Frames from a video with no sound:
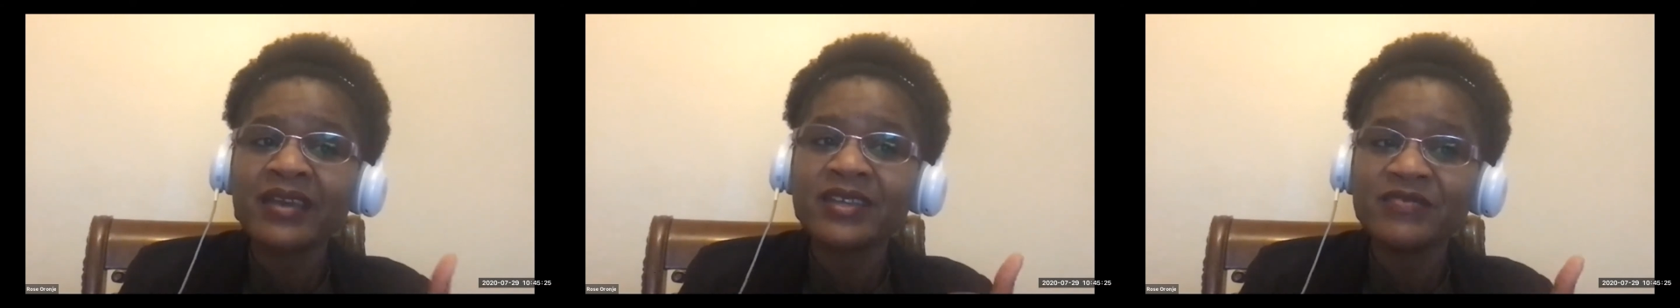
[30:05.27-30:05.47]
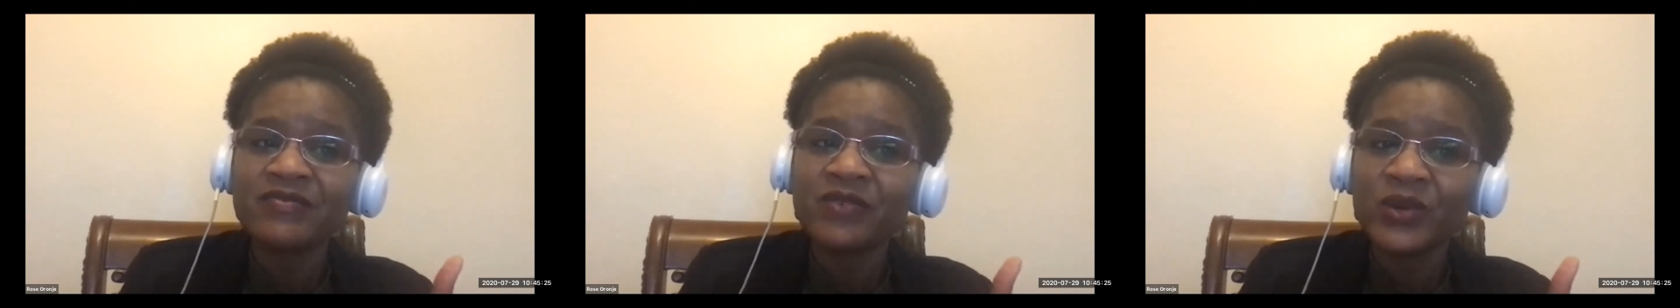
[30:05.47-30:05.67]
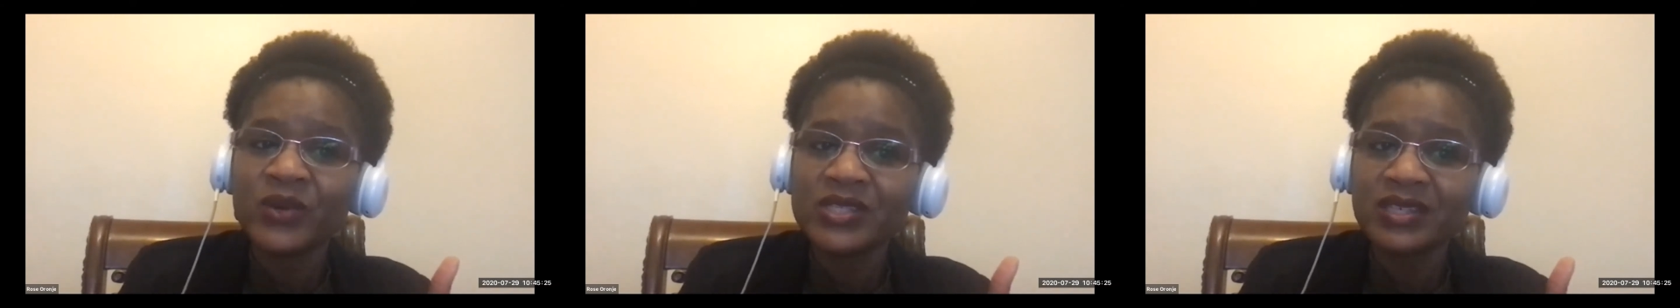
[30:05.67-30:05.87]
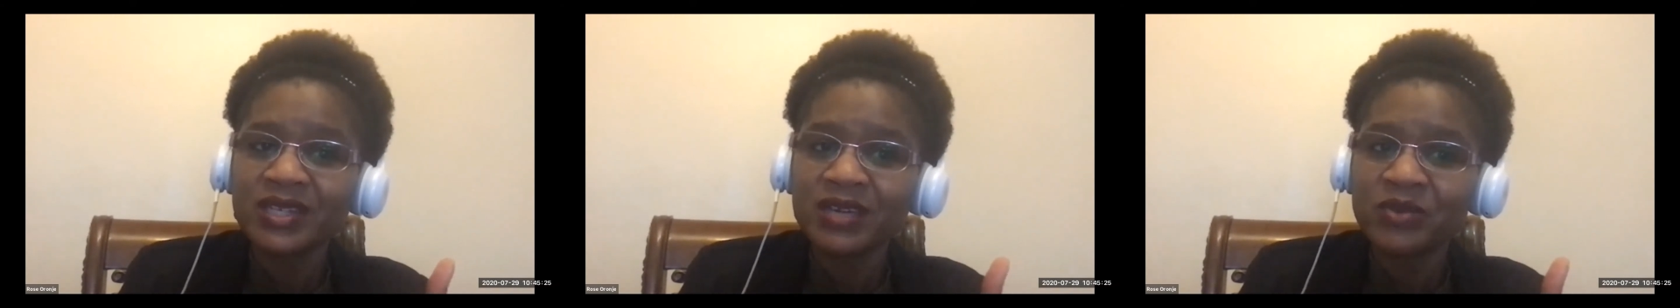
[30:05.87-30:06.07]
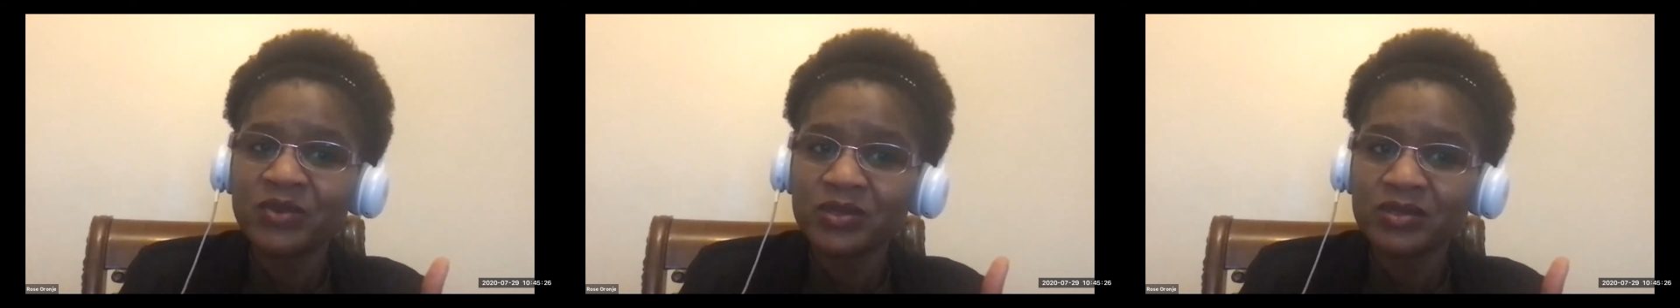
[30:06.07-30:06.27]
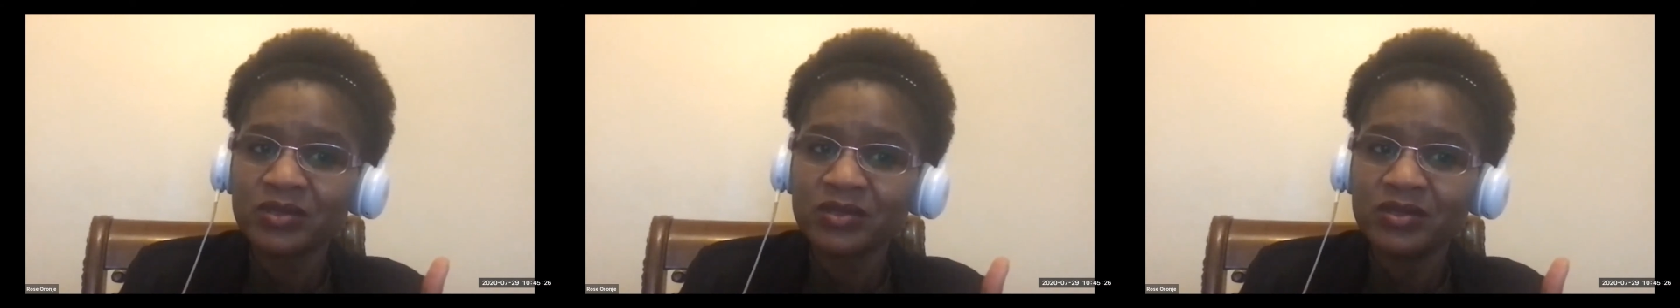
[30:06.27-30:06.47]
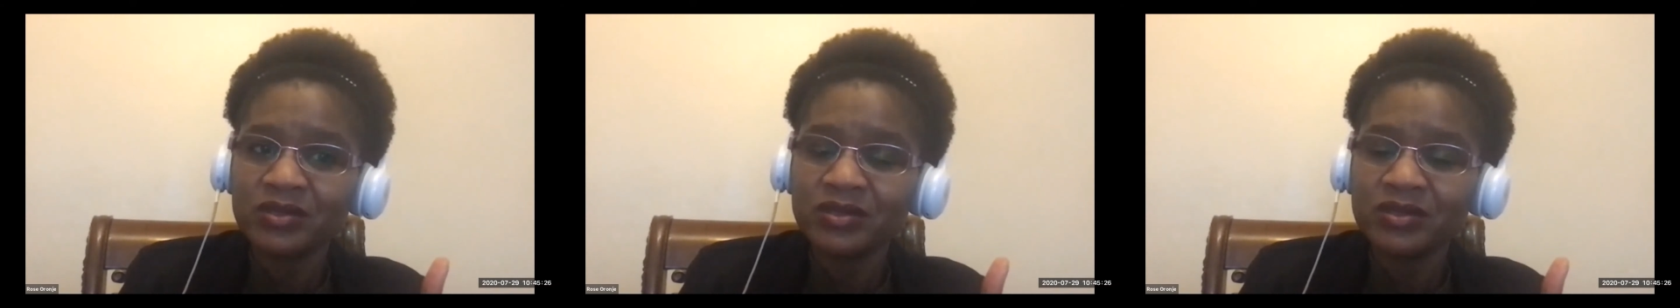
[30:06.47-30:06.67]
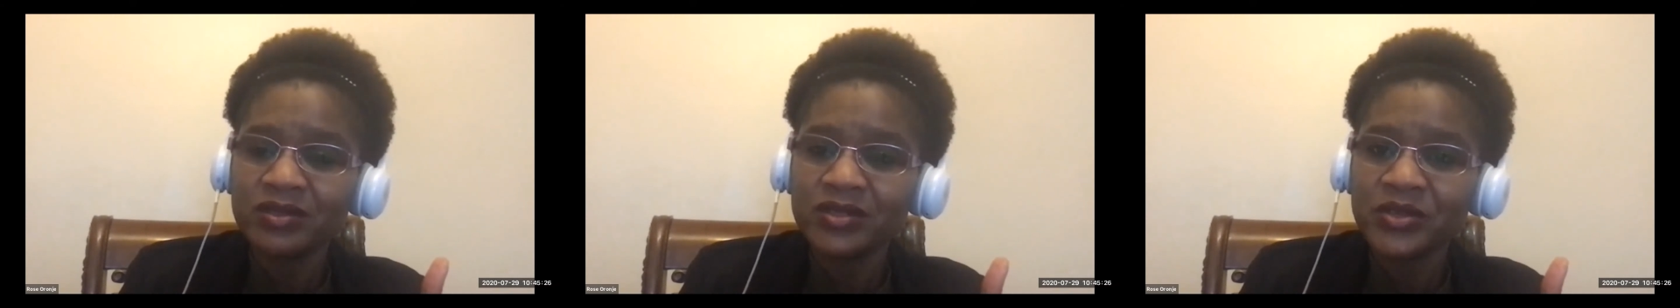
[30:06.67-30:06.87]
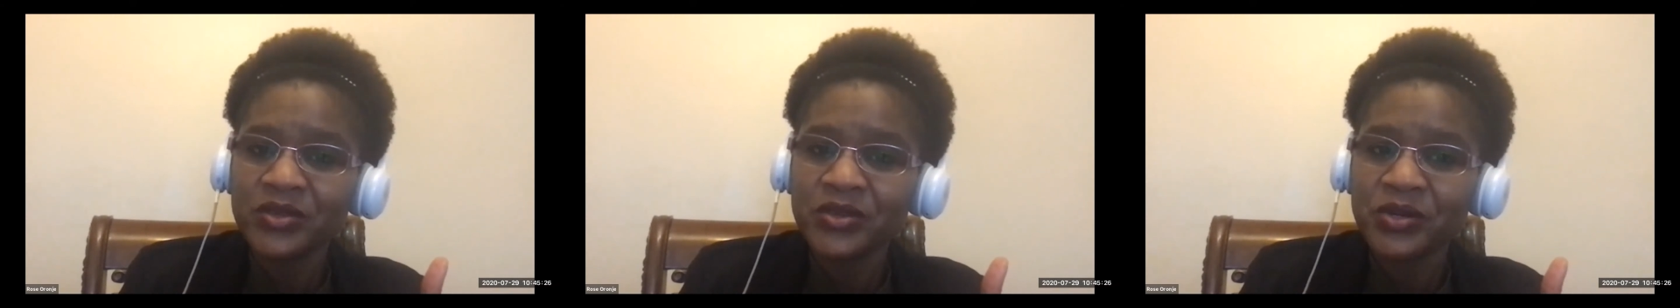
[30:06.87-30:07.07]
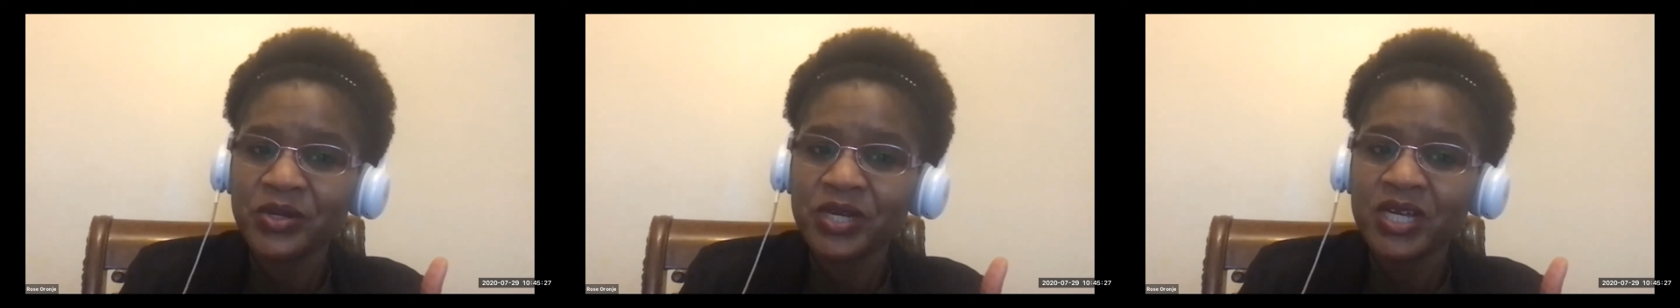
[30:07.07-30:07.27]
influence level, you
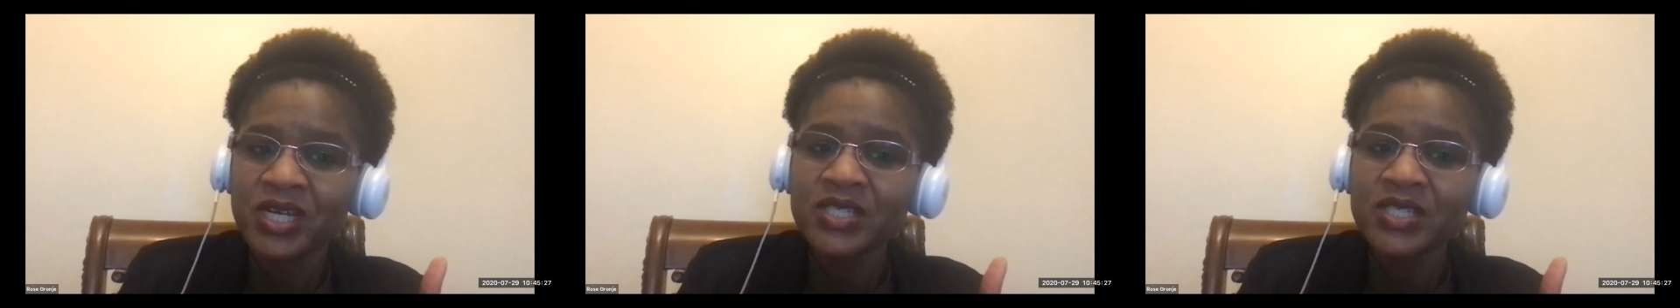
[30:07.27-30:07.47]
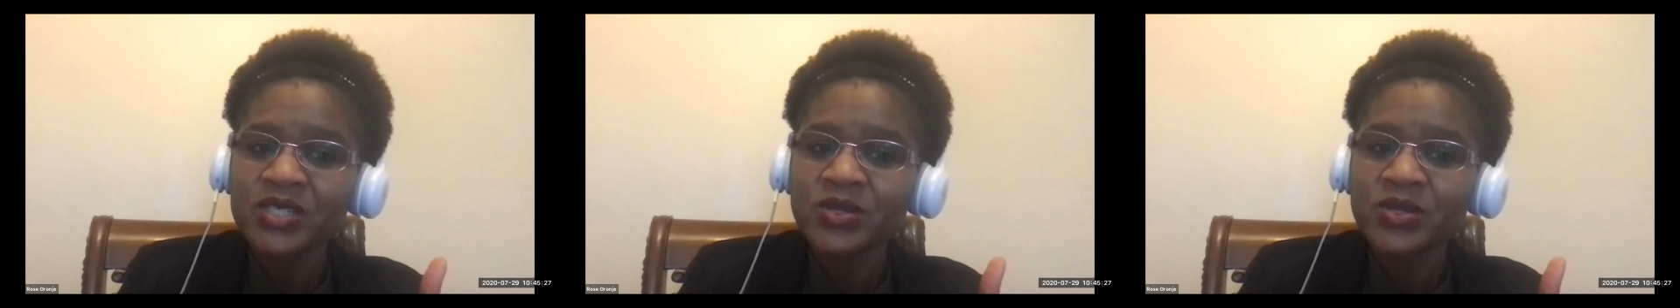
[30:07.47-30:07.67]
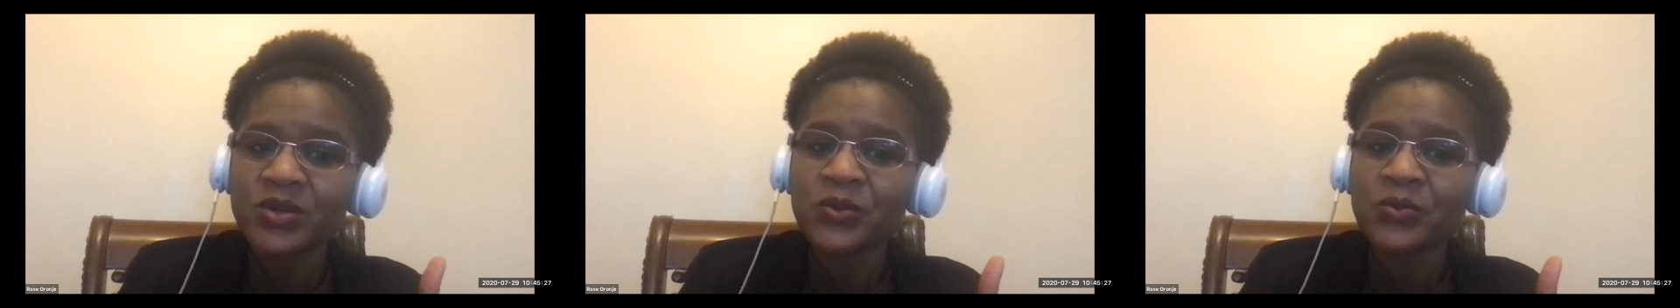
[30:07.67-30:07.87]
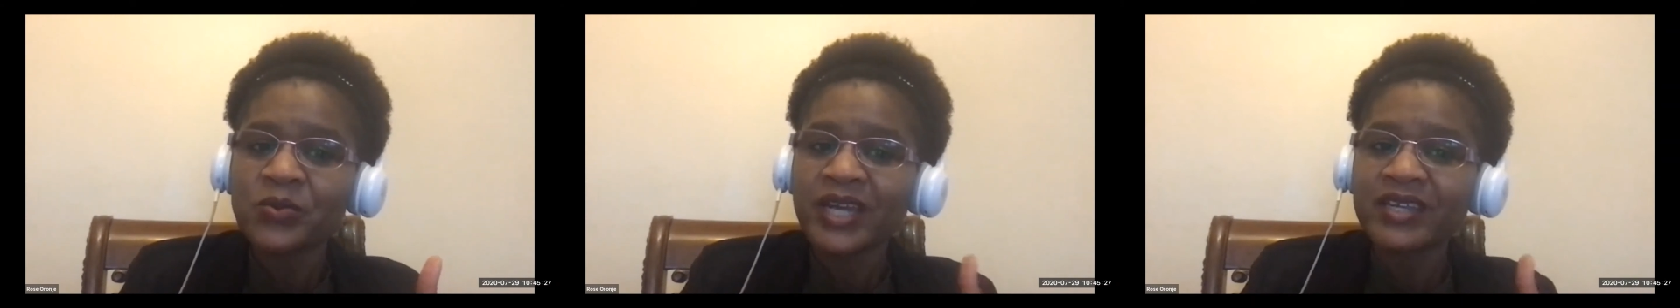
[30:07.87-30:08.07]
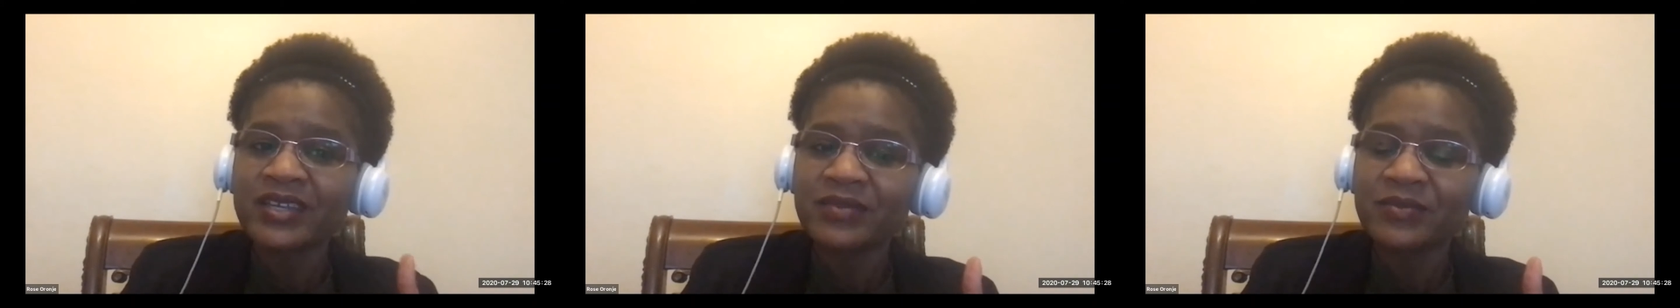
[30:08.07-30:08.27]
know. So by